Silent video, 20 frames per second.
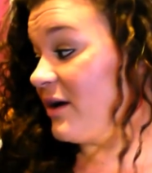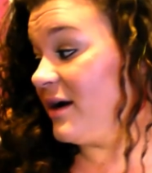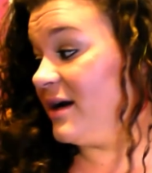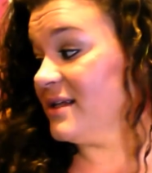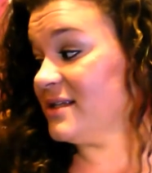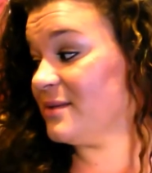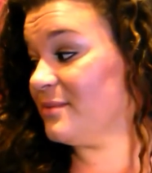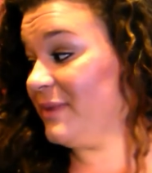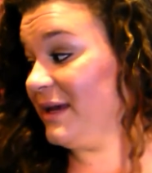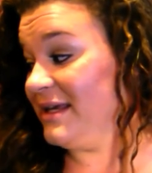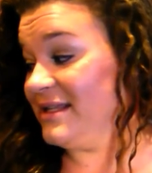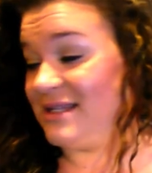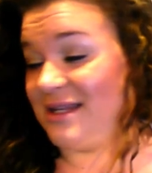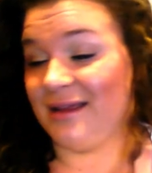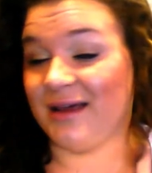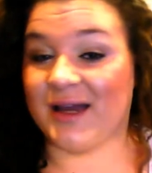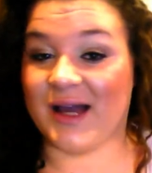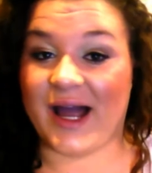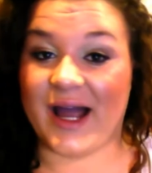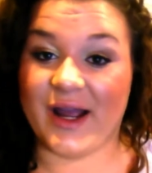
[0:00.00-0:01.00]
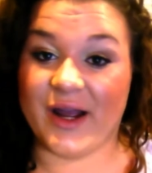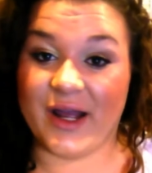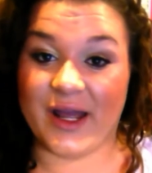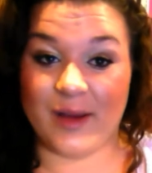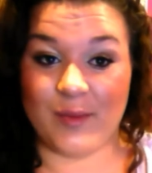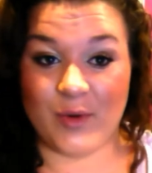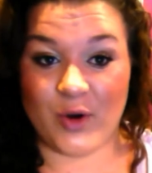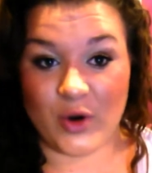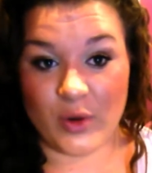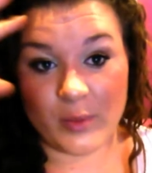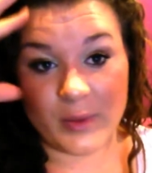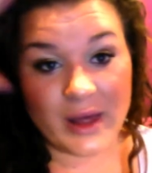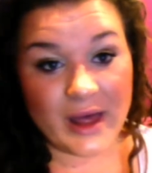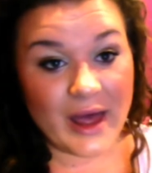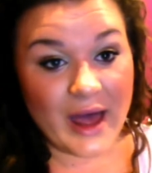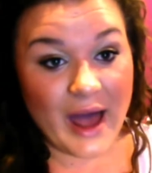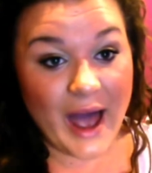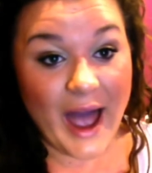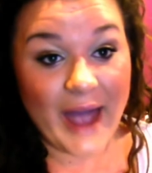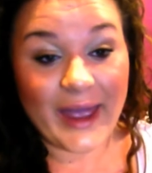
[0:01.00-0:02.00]
It's amazing. Like I came home,
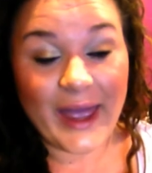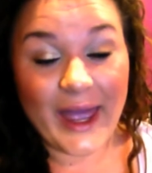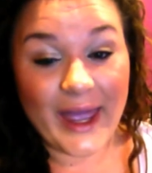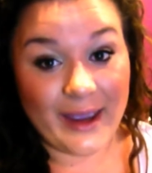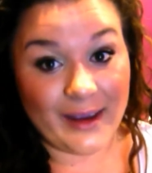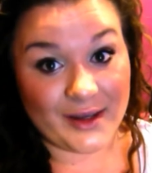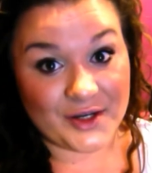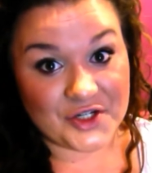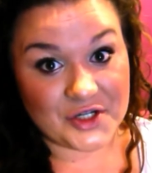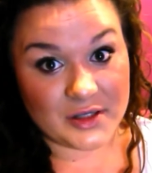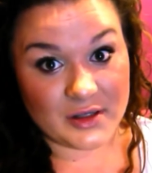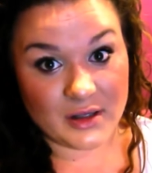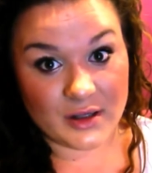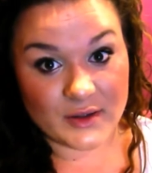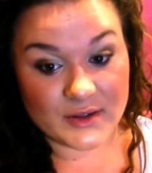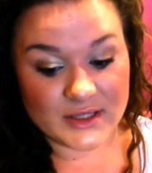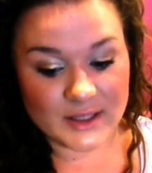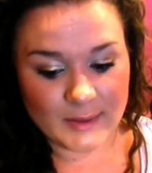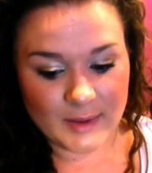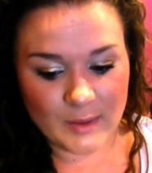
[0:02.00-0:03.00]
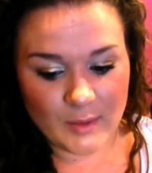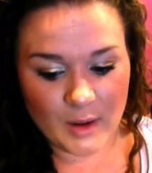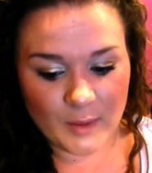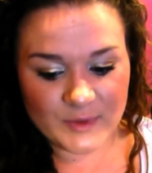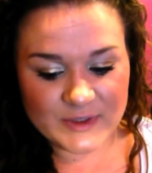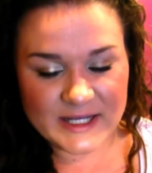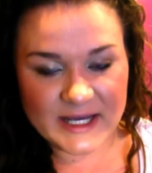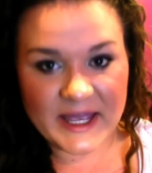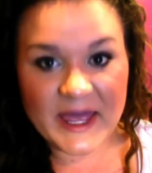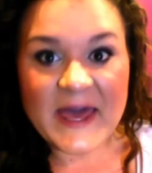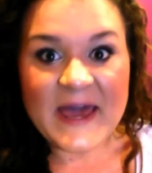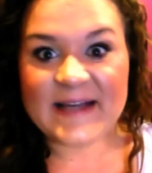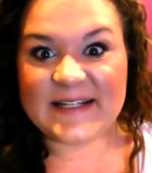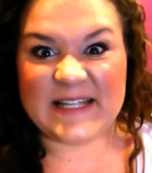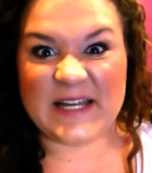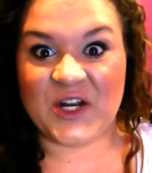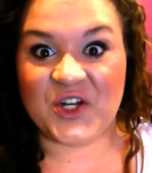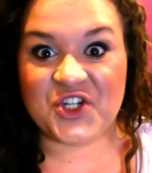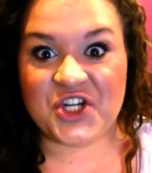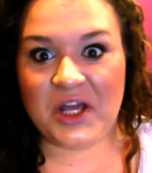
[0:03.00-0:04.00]
I hate itchy clothes, and my mom was like, "Is it
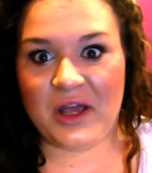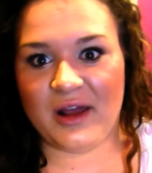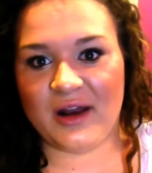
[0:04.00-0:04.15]
itchy?"